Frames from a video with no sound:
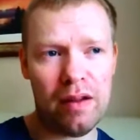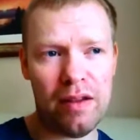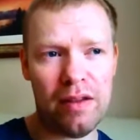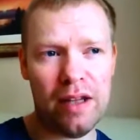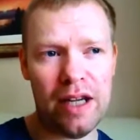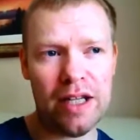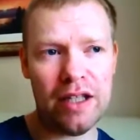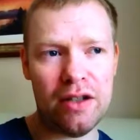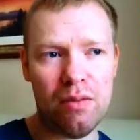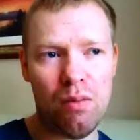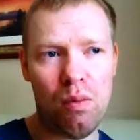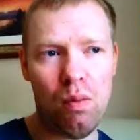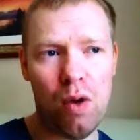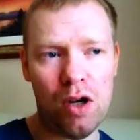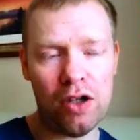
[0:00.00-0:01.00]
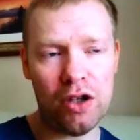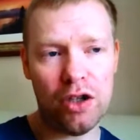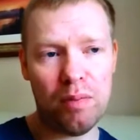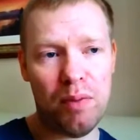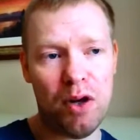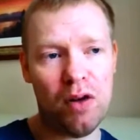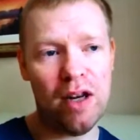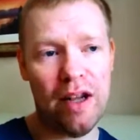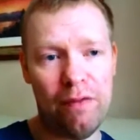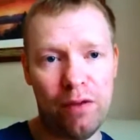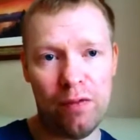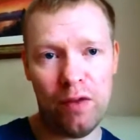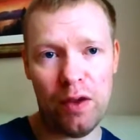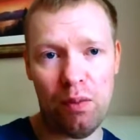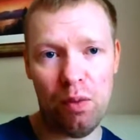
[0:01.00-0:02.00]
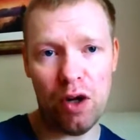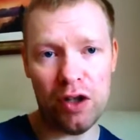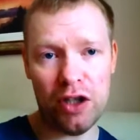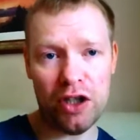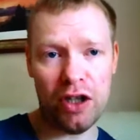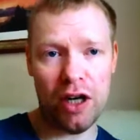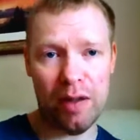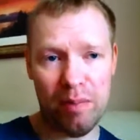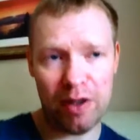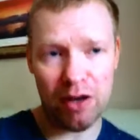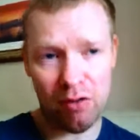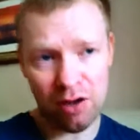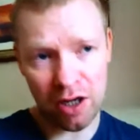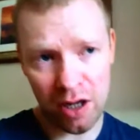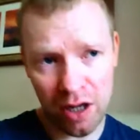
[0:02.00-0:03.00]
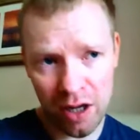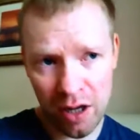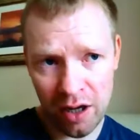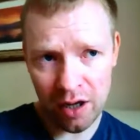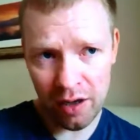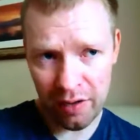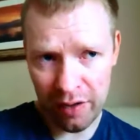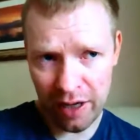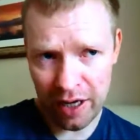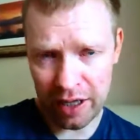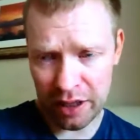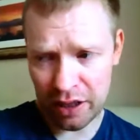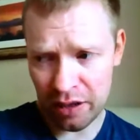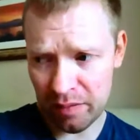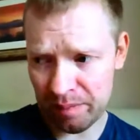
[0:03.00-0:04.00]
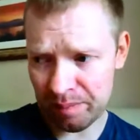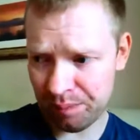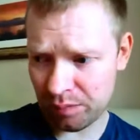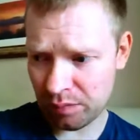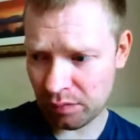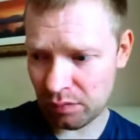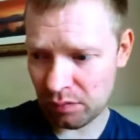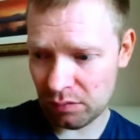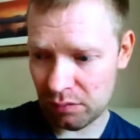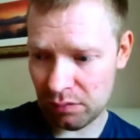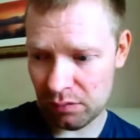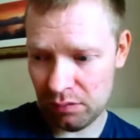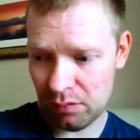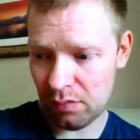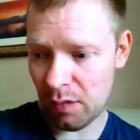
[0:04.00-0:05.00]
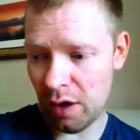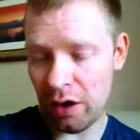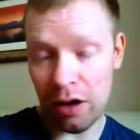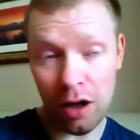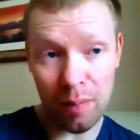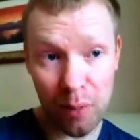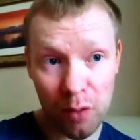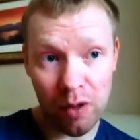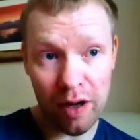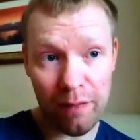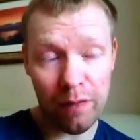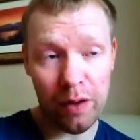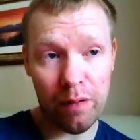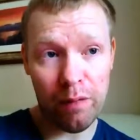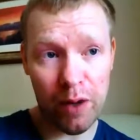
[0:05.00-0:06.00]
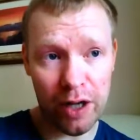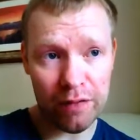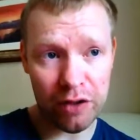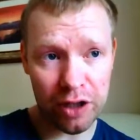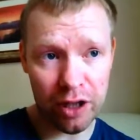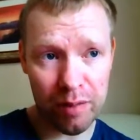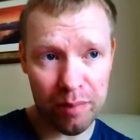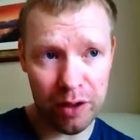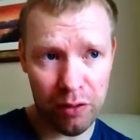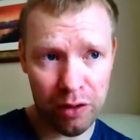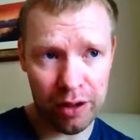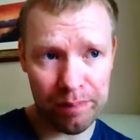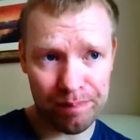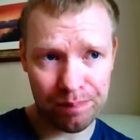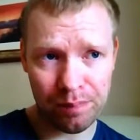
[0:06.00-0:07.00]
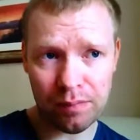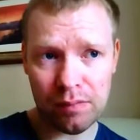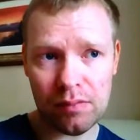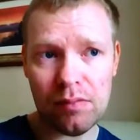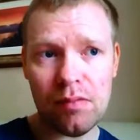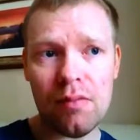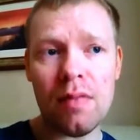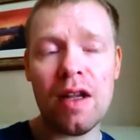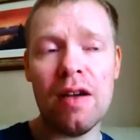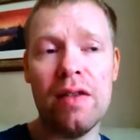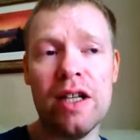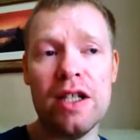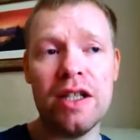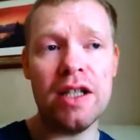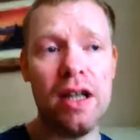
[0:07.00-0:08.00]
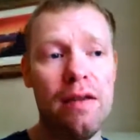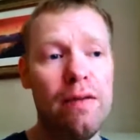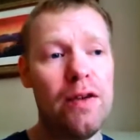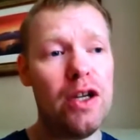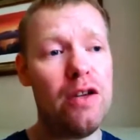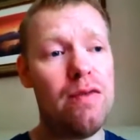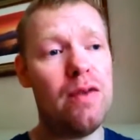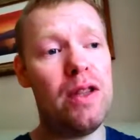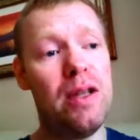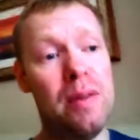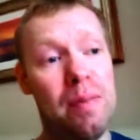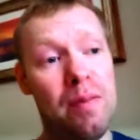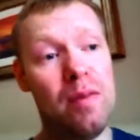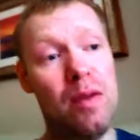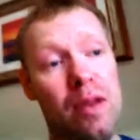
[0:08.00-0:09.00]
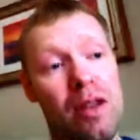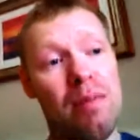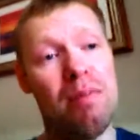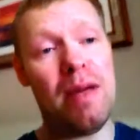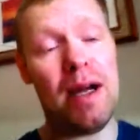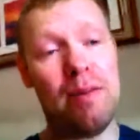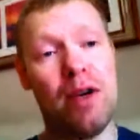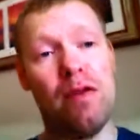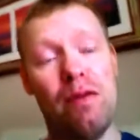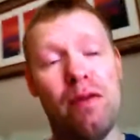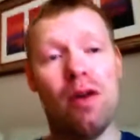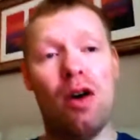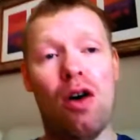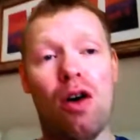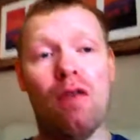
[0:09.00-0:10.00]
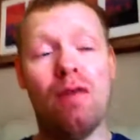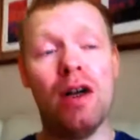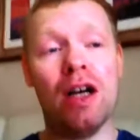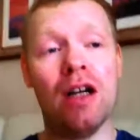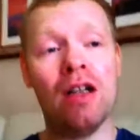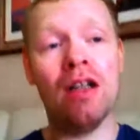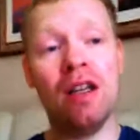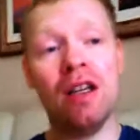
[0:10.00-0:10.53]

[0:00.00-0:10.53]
There's one spot left for the 1 site builder. There's a couple left for the 5 site builder, and there's still a few for the mammoth offer.